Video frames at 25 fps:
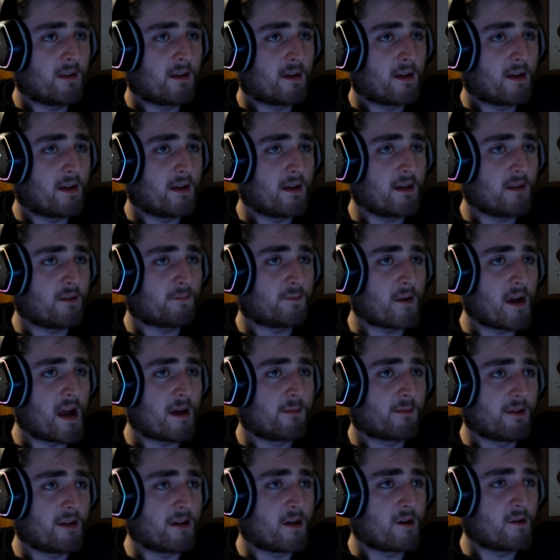He's
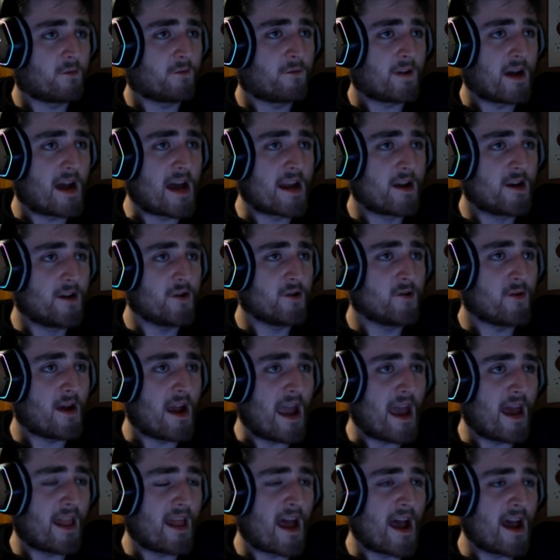probably gonna find a new
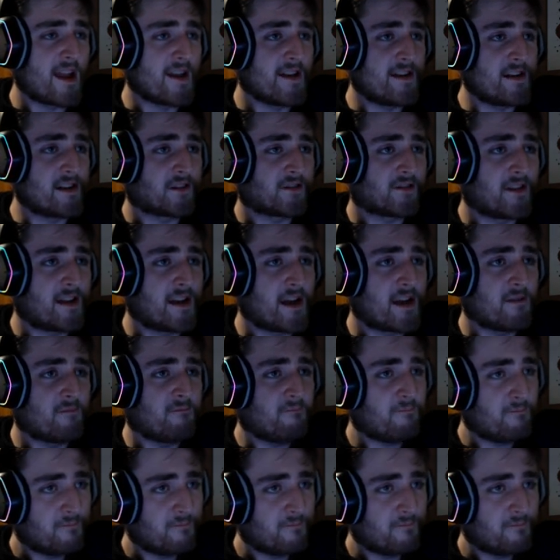ally next time.